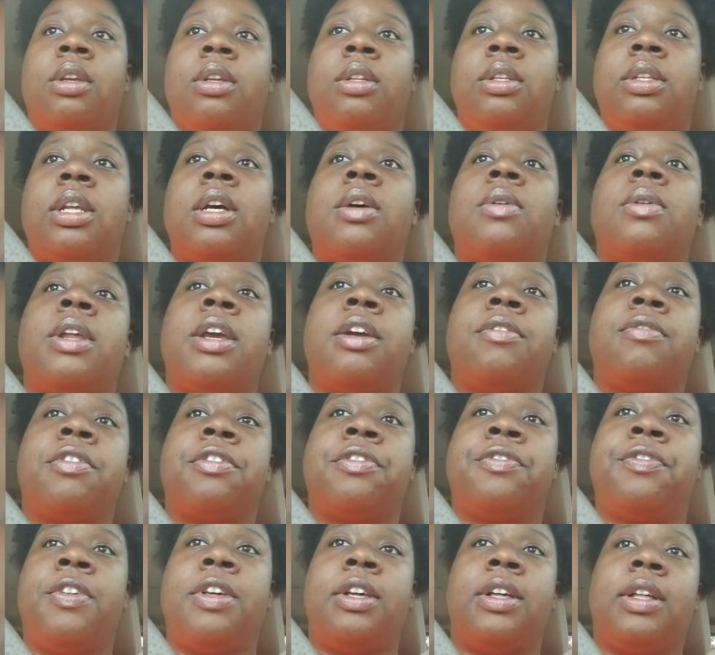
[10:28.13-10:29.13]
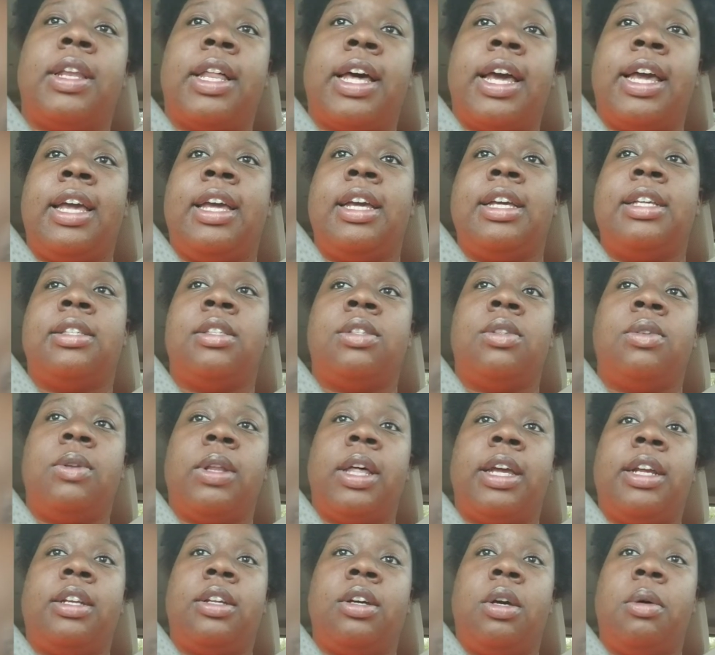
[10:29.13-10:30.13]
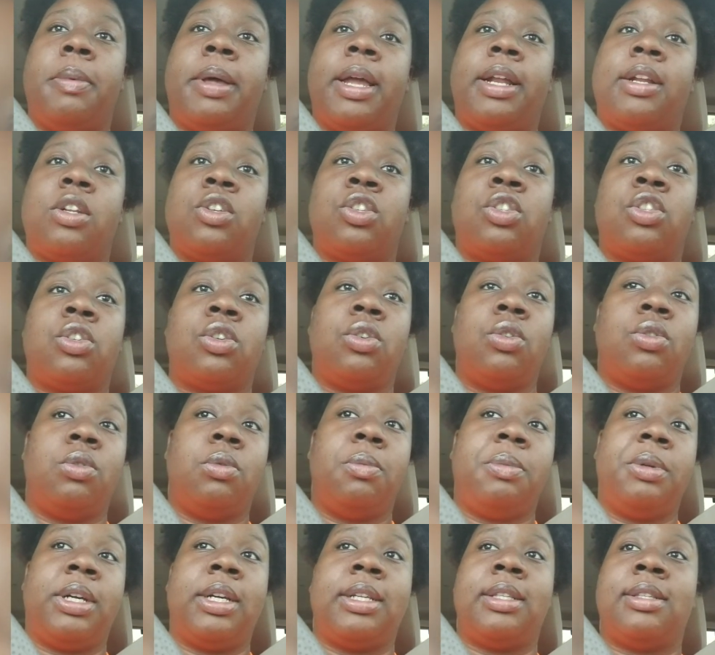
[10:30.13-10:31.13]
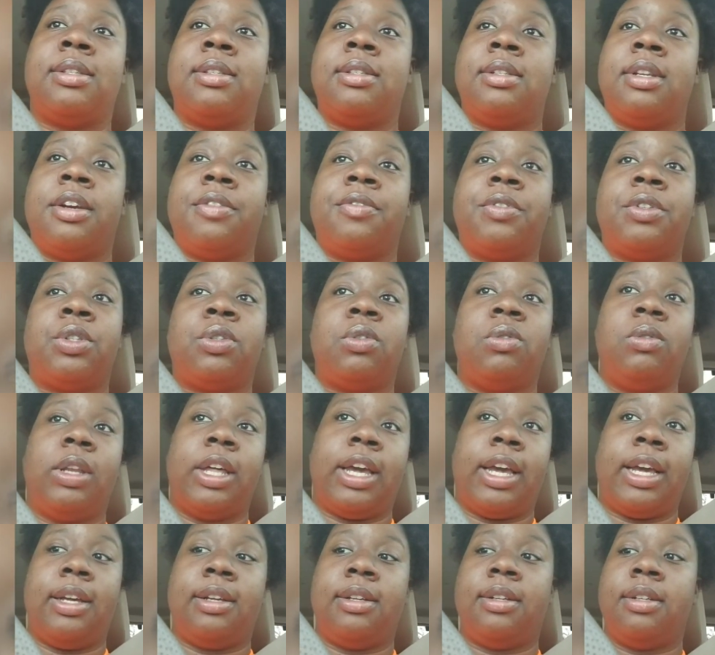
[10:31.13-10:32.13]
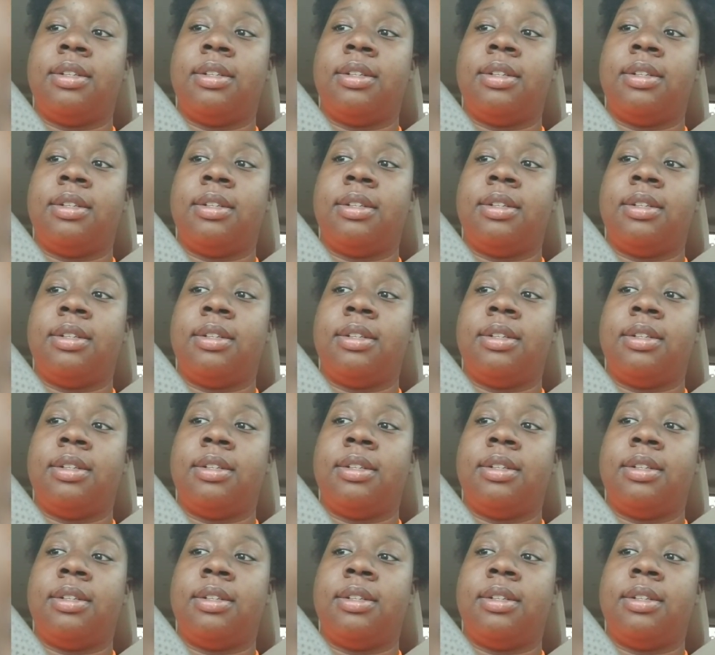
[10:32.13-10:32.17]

Don't ever feel like it's too late to go back to school, because it's never too late.